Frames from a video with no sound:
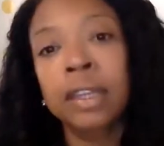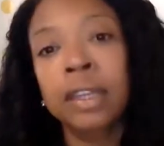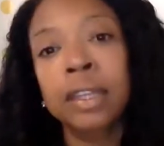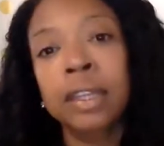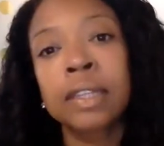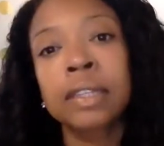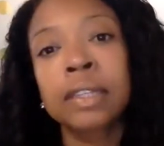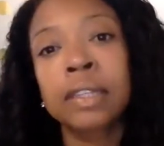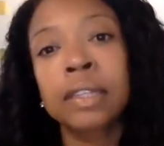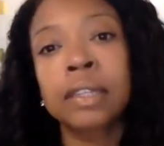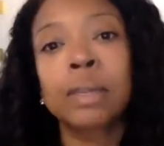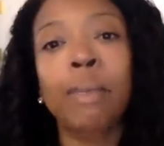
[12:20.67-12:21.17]

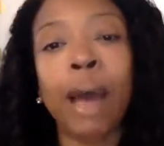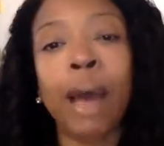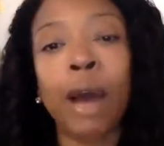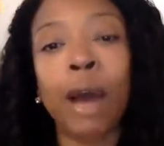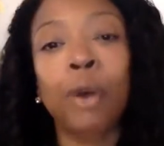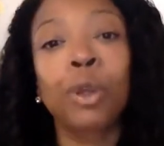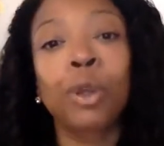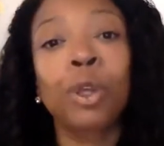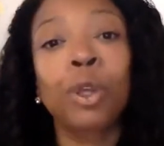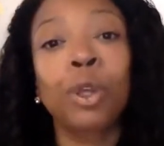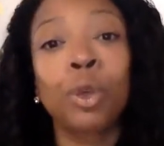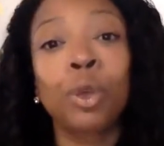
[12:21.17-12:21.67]
This is
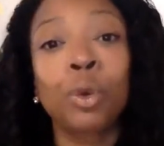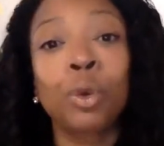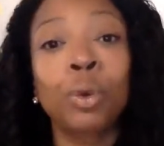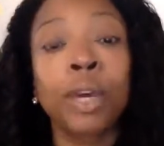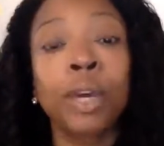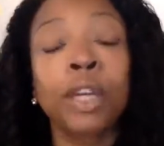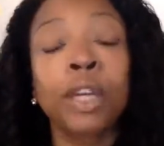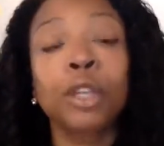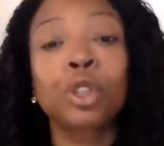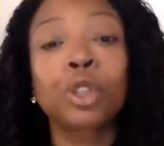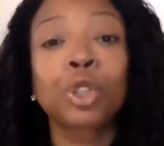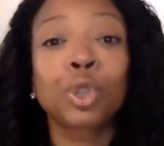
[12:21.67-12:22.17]
about you
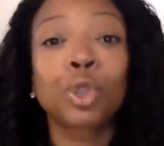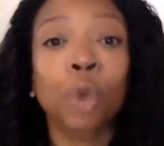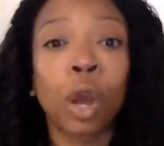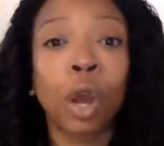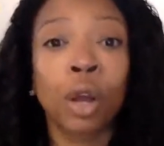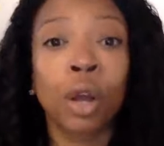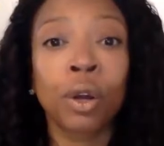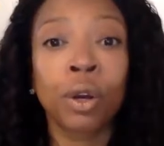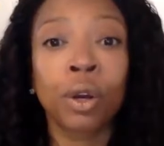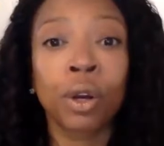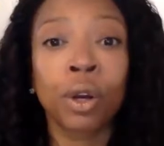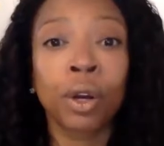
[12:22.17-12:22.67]
getting
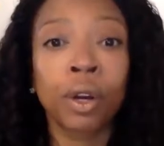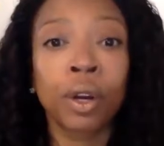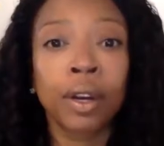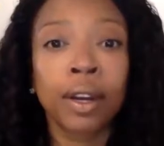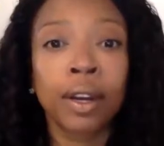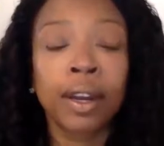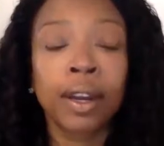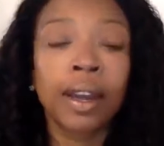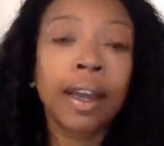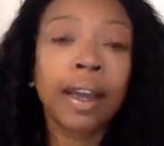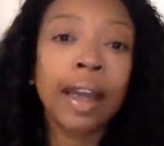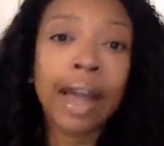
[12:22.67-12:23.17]
stronger
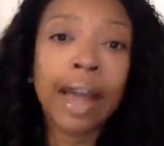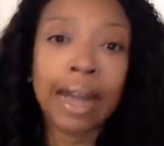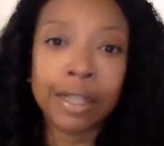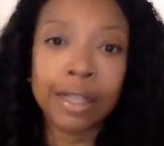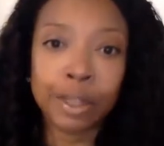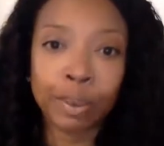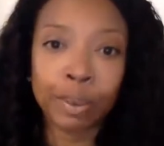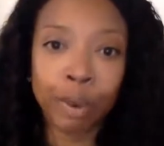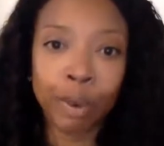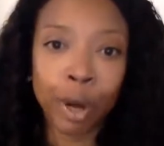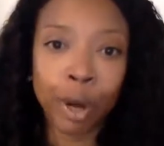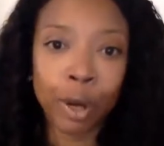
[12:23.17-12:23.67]

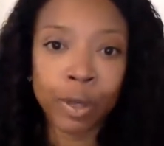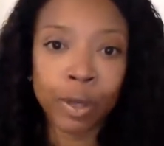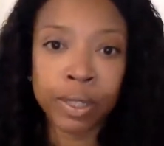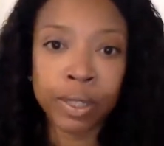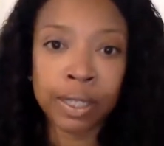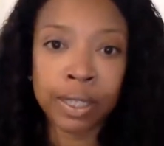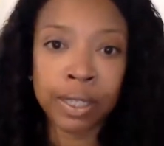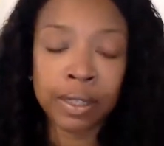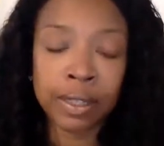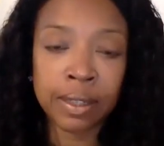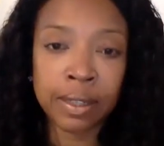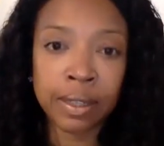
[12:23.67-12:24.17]
as a
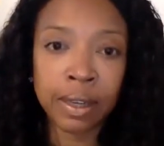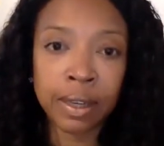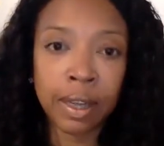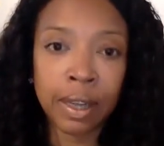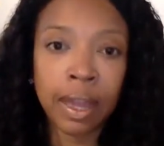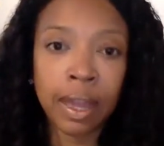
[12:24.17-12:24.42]
person